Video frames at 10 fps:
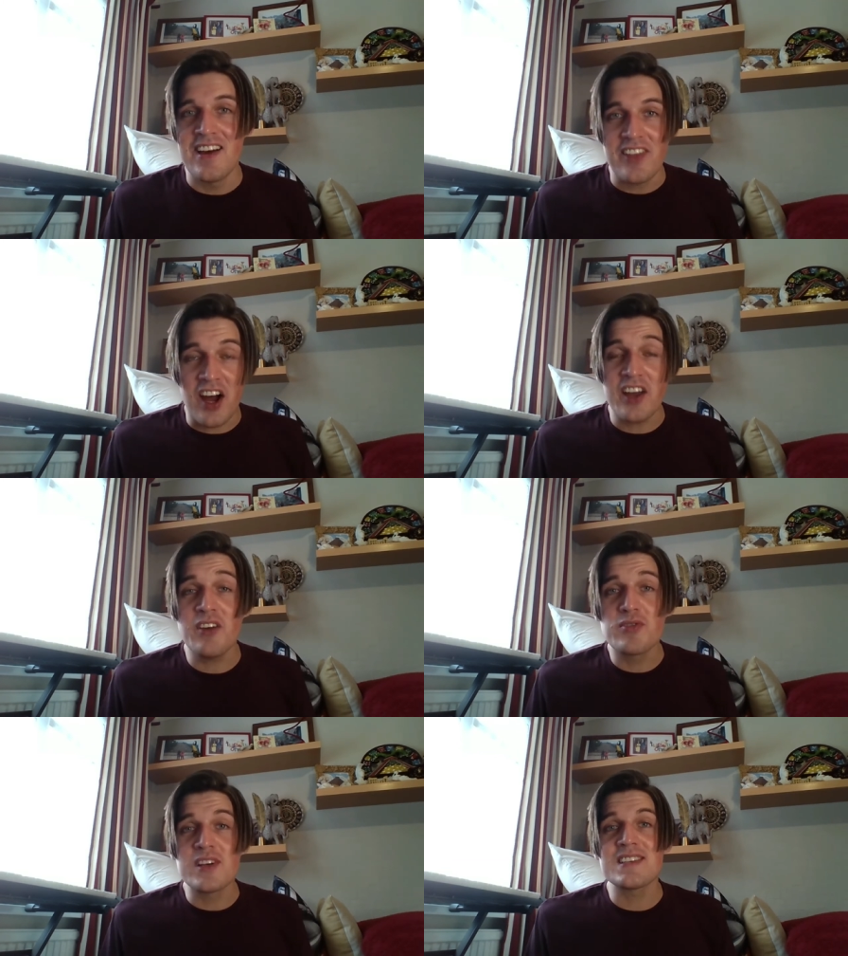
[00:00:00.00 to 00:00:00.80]
that I
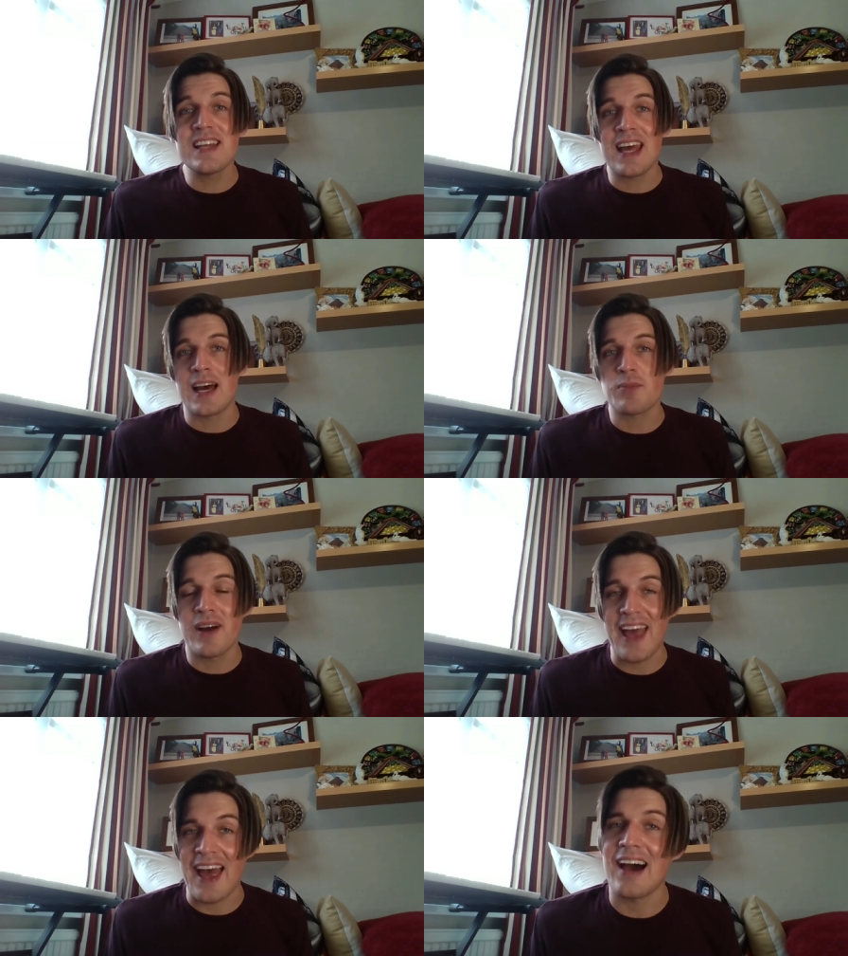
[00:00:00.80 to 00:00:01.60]
have recently had
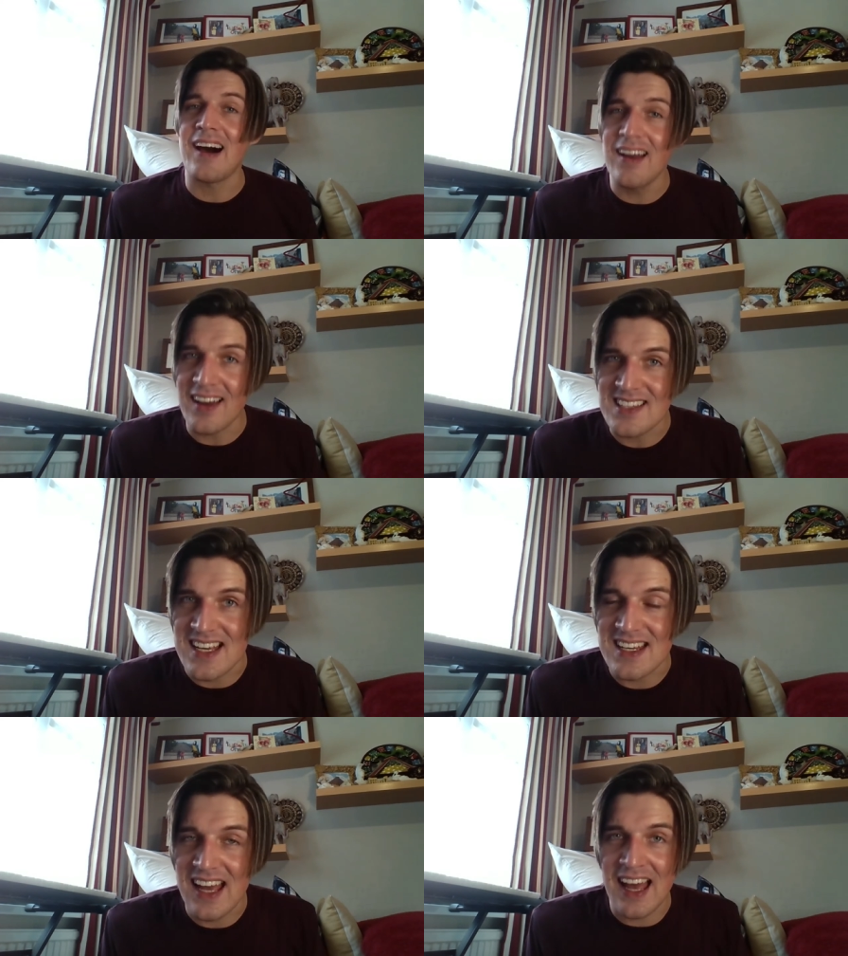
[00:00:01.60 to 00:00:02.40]
my hair
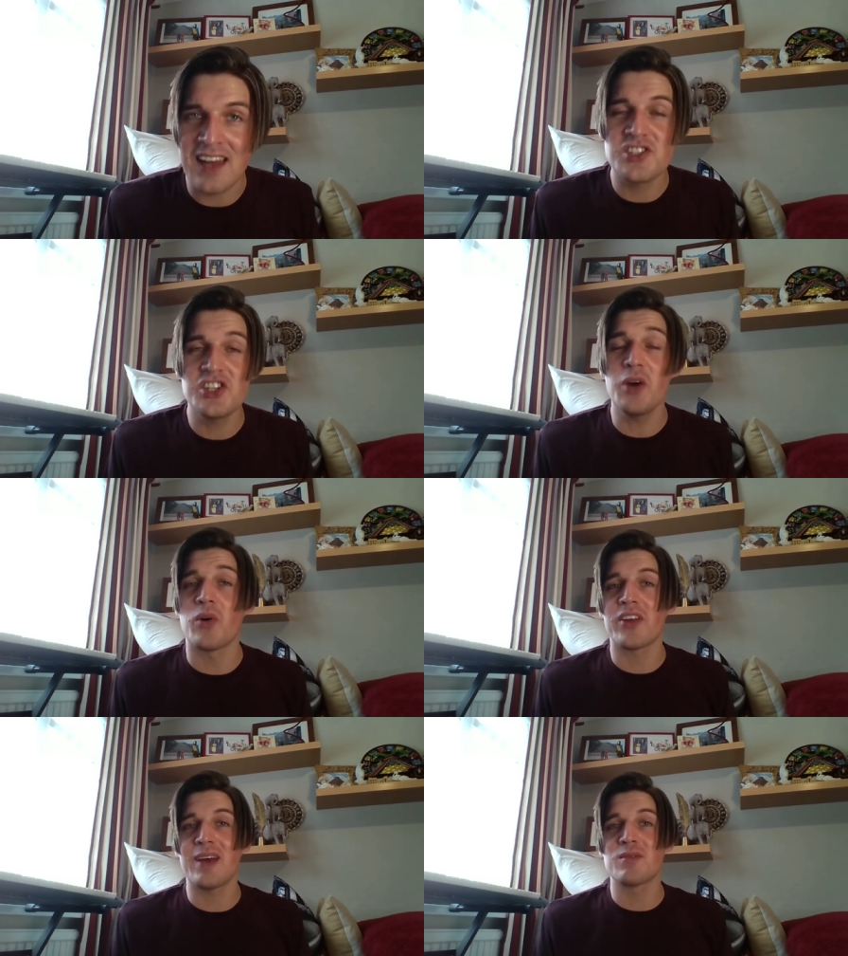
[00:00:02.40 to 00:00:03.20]
highlighted and you know
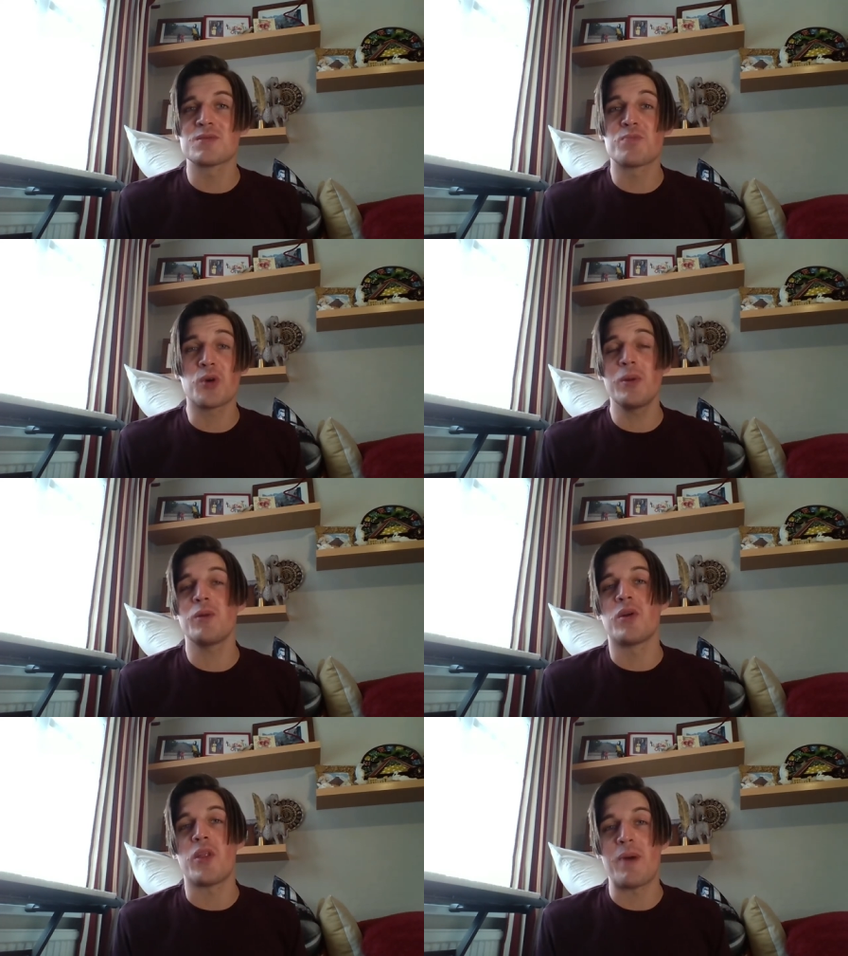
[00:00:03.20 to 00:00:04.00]
what, it was probably
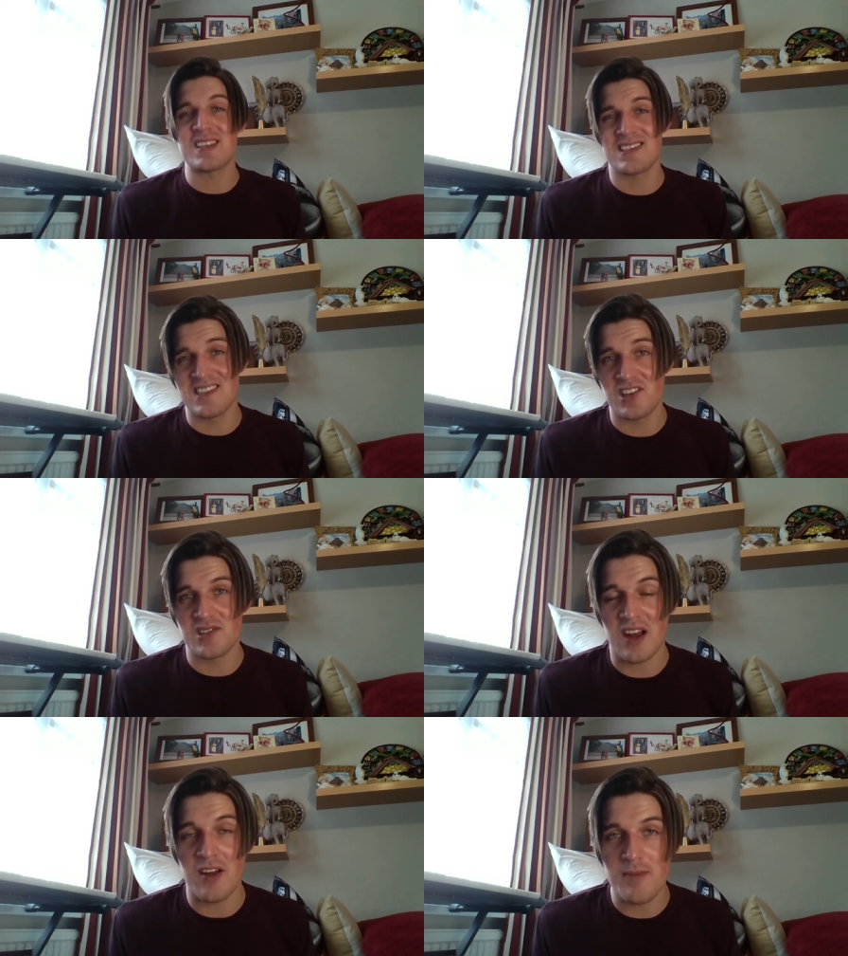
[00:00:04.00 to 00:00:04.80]
one of the best
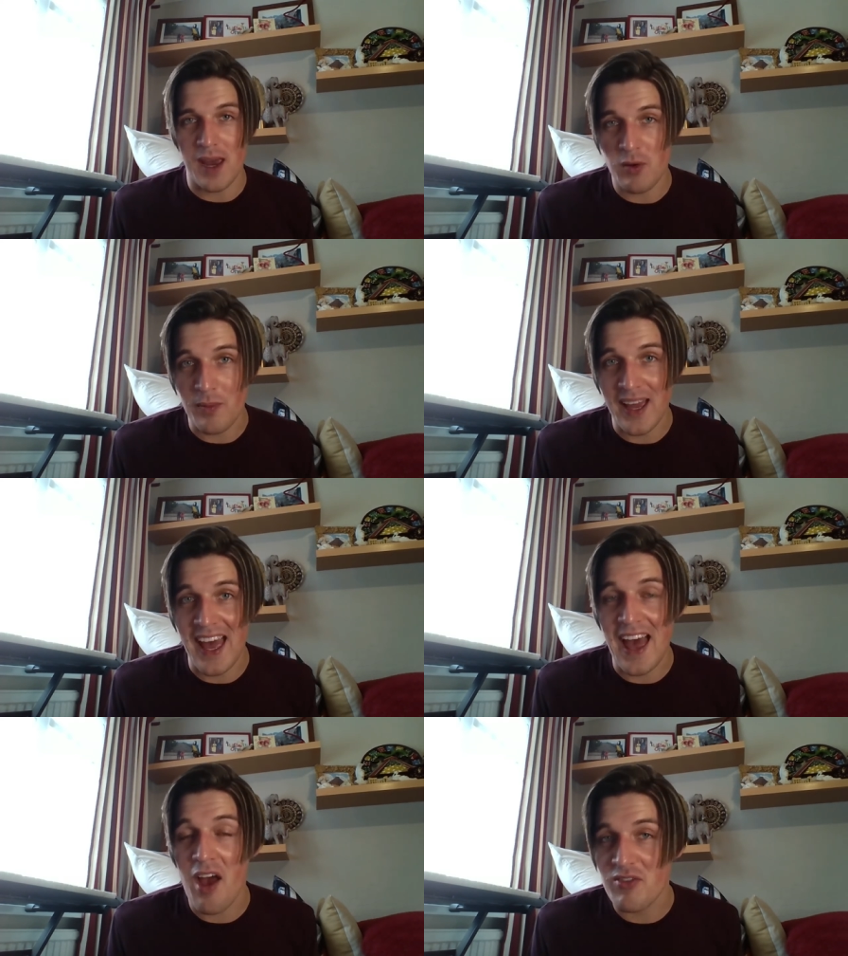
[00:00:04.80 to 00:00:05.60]
decisions I have made with my
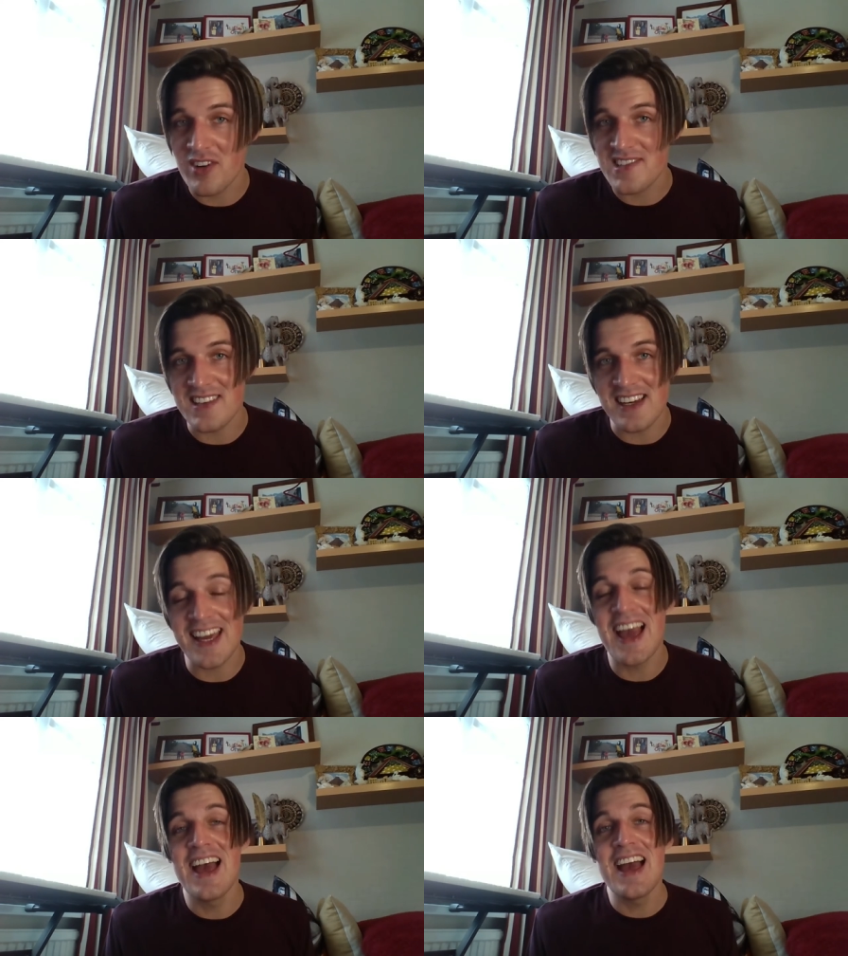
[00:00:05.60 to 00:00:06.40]
hair
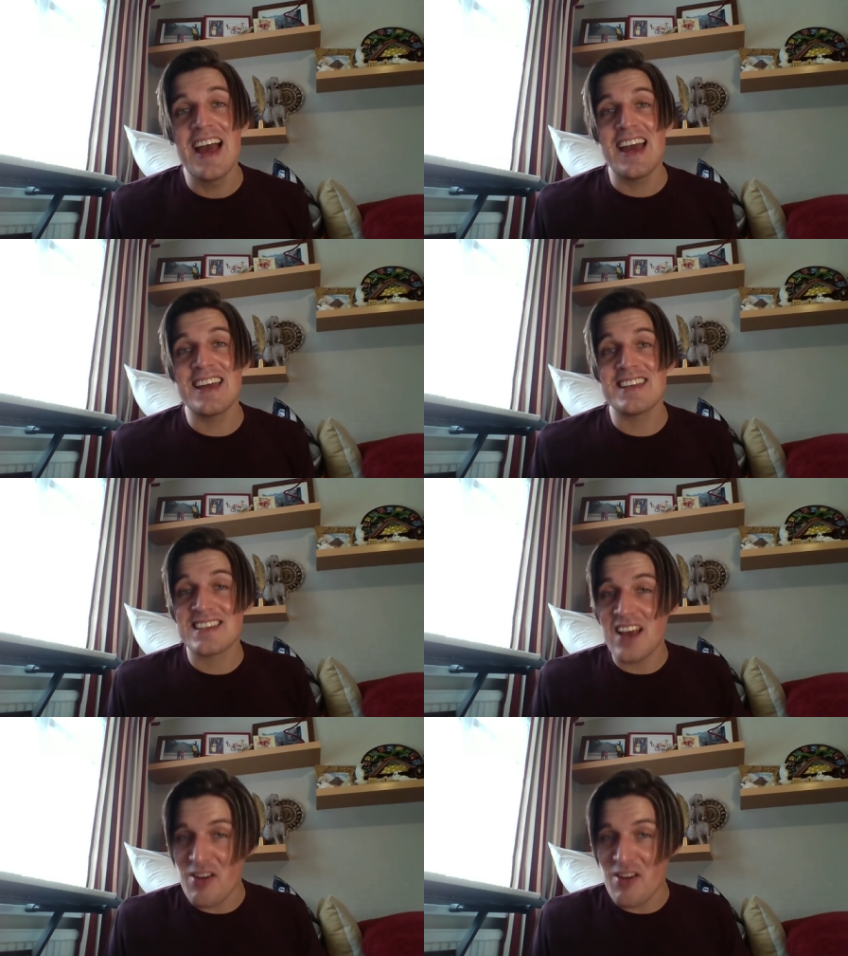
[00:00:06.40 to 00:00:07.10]
recently. It's